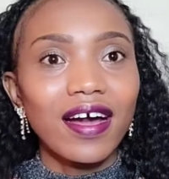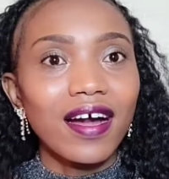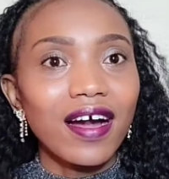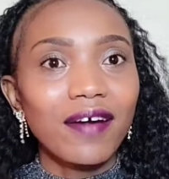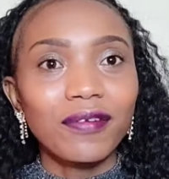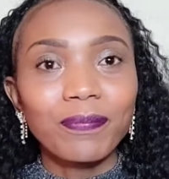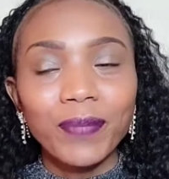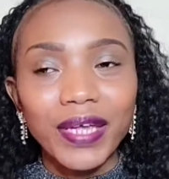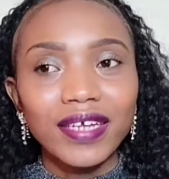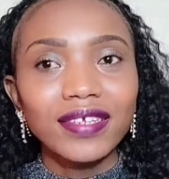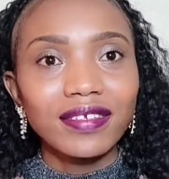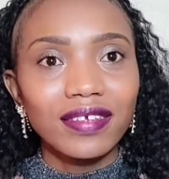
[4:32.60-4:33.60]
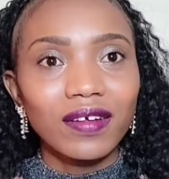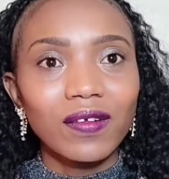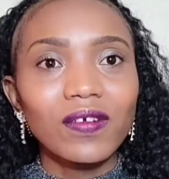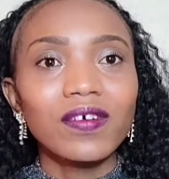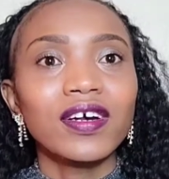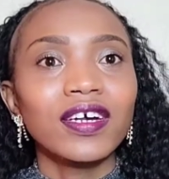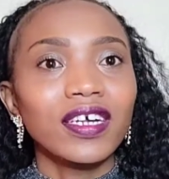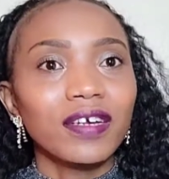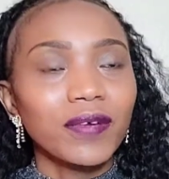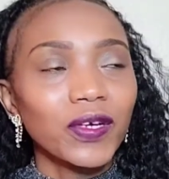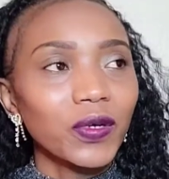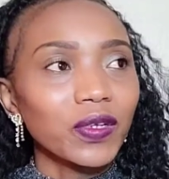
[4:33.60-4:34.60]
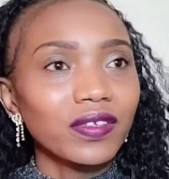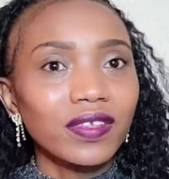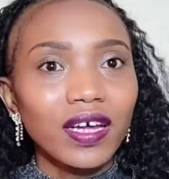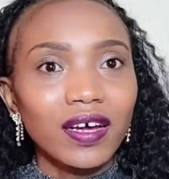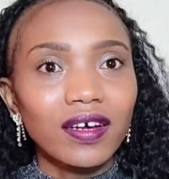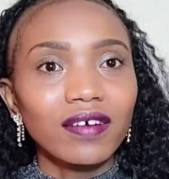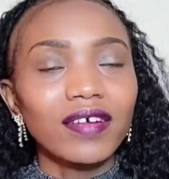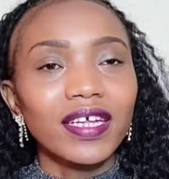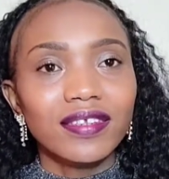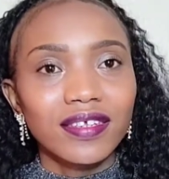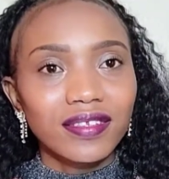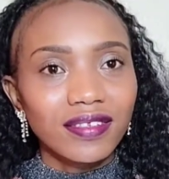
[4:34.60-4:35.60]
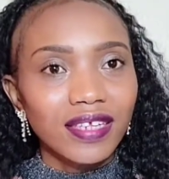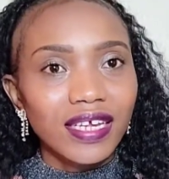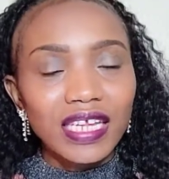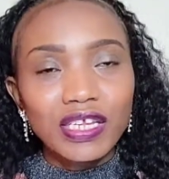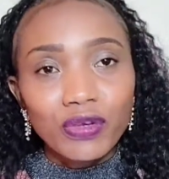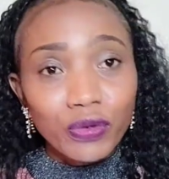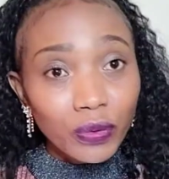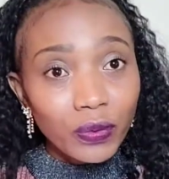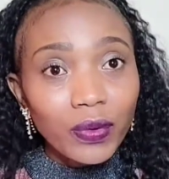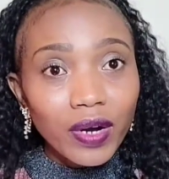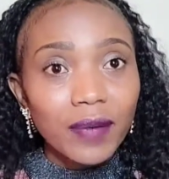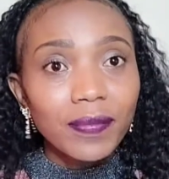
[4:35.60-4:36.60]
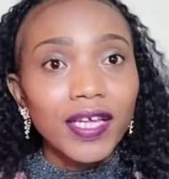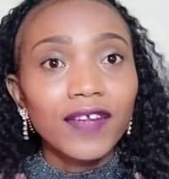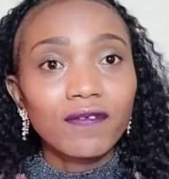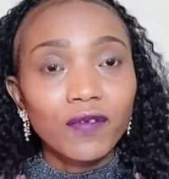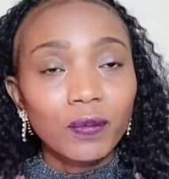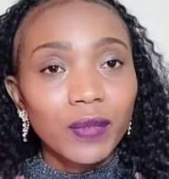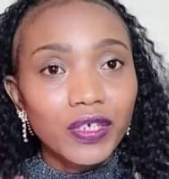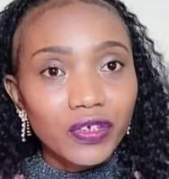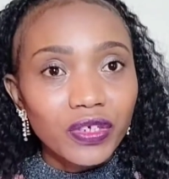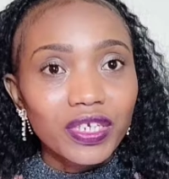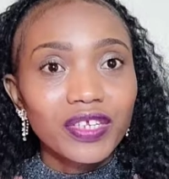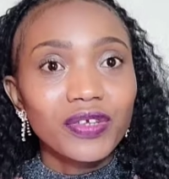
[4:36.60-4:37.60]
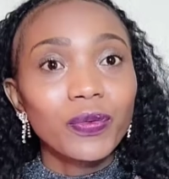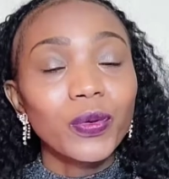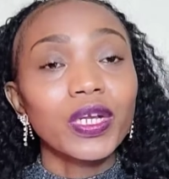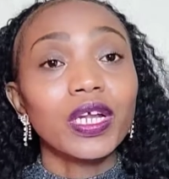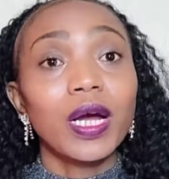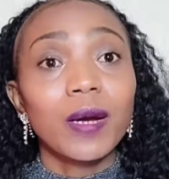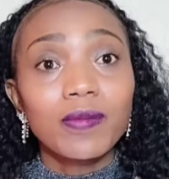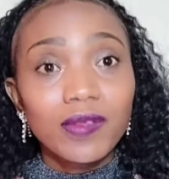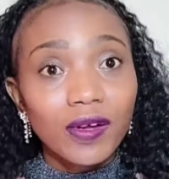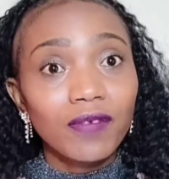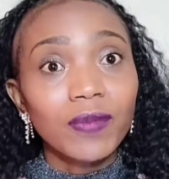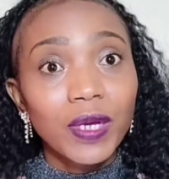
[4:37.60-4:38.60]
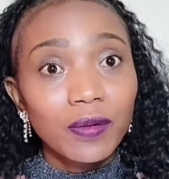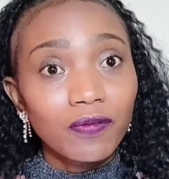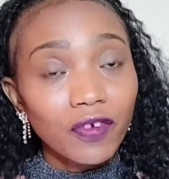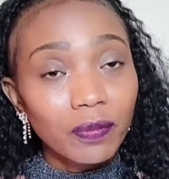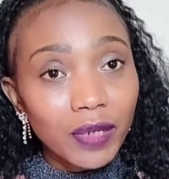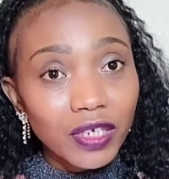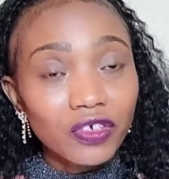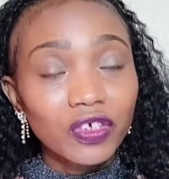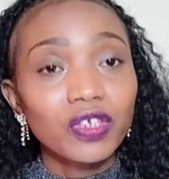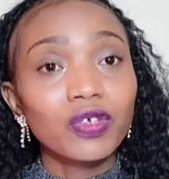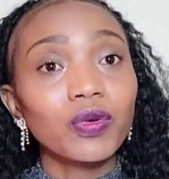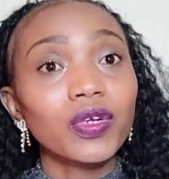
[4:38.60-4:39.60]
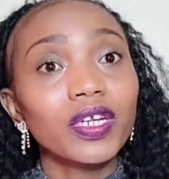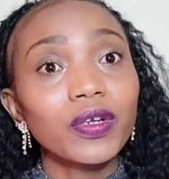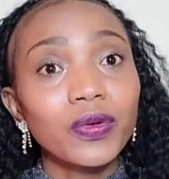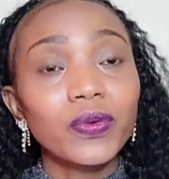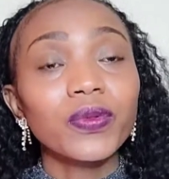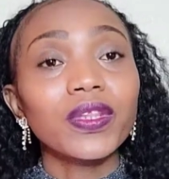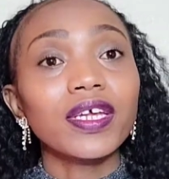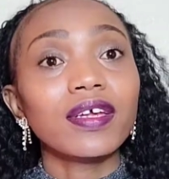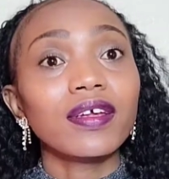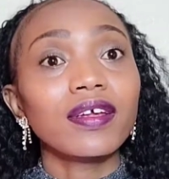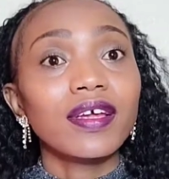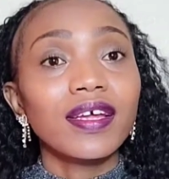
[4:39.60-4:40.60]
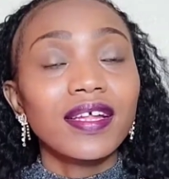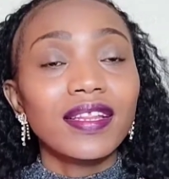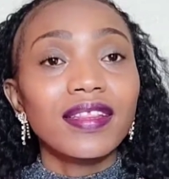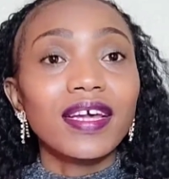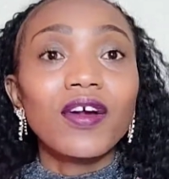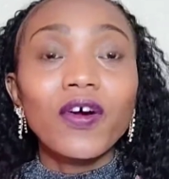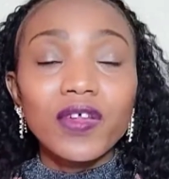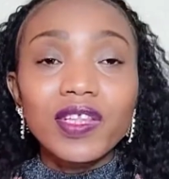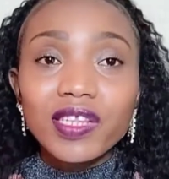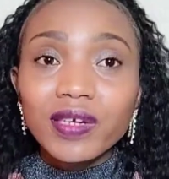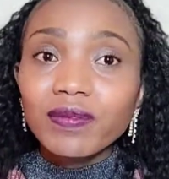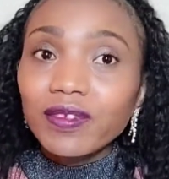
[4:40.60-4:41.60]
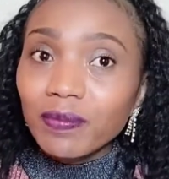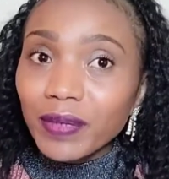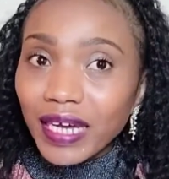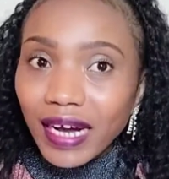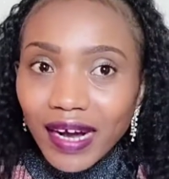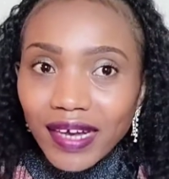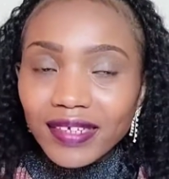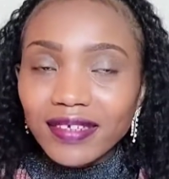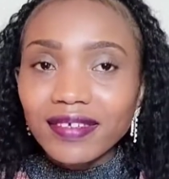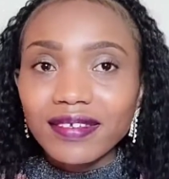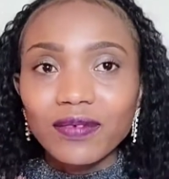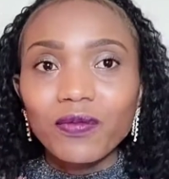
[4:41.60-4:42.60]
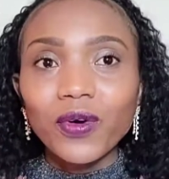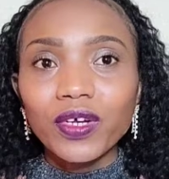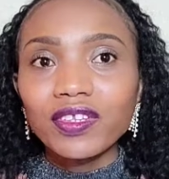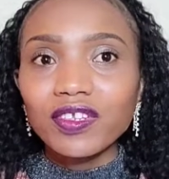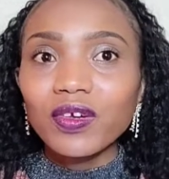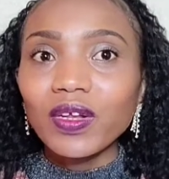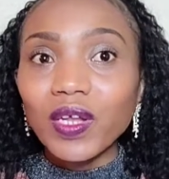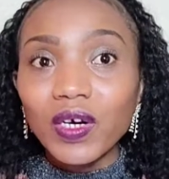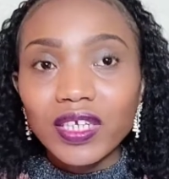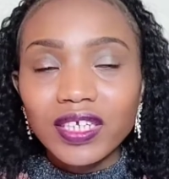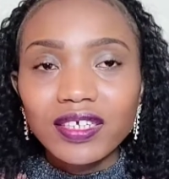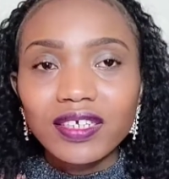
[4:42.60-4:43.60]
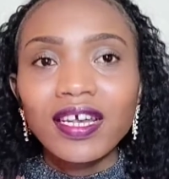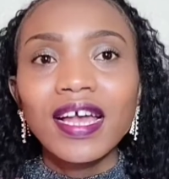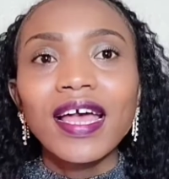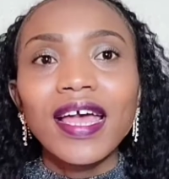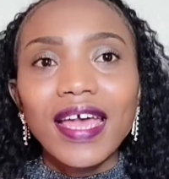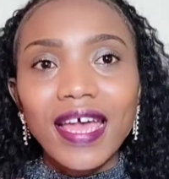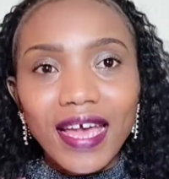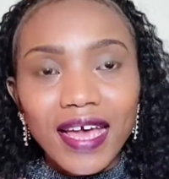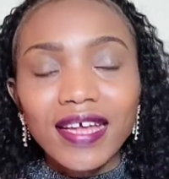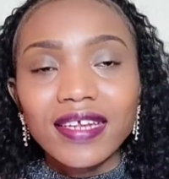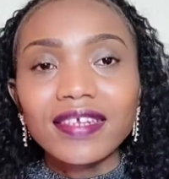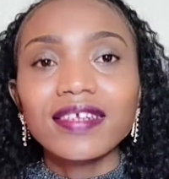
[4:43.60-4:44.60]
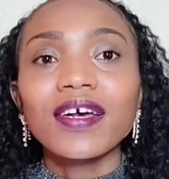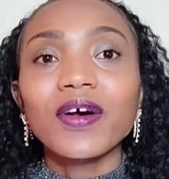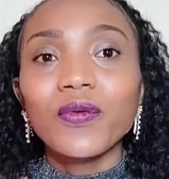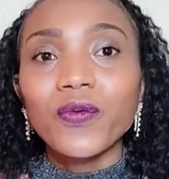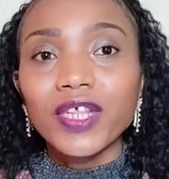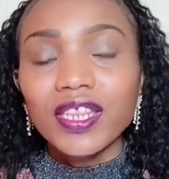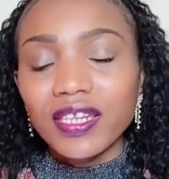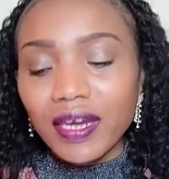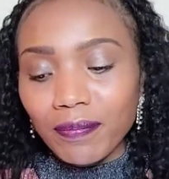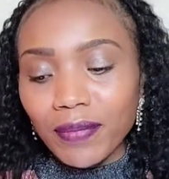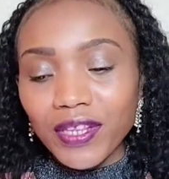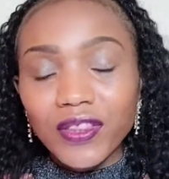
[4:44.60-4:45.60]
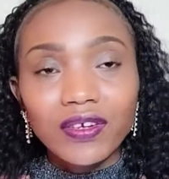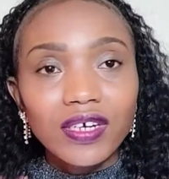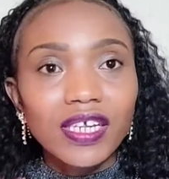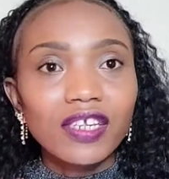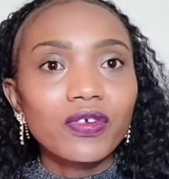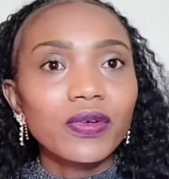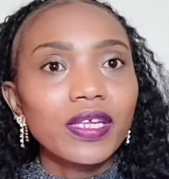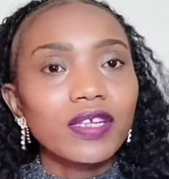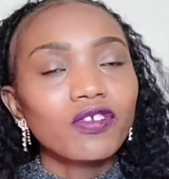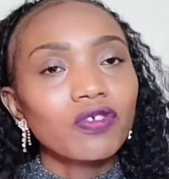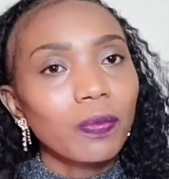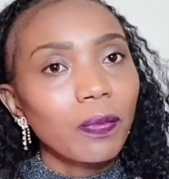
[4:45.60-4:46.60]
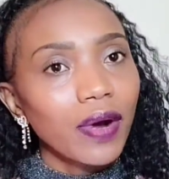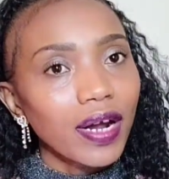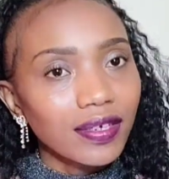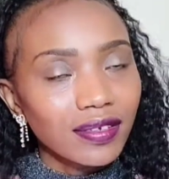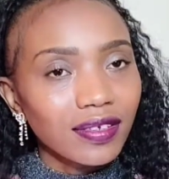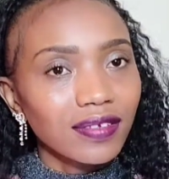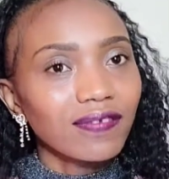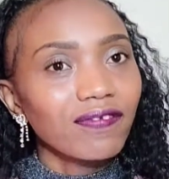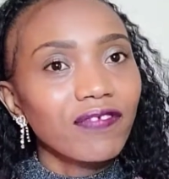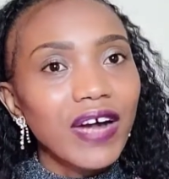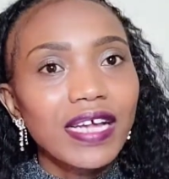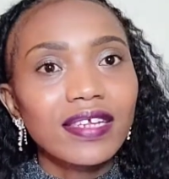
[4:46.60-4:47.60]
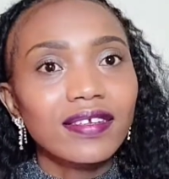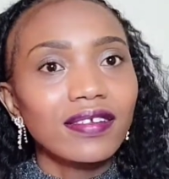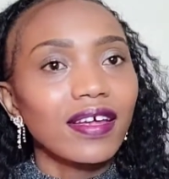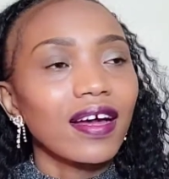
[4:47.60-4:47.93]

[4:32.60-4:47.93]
a big deal, because as I said, you don't cram the information. You want to absorb the information. You want to know the concepts behind what you're learning. And with number three, you need to practice. Find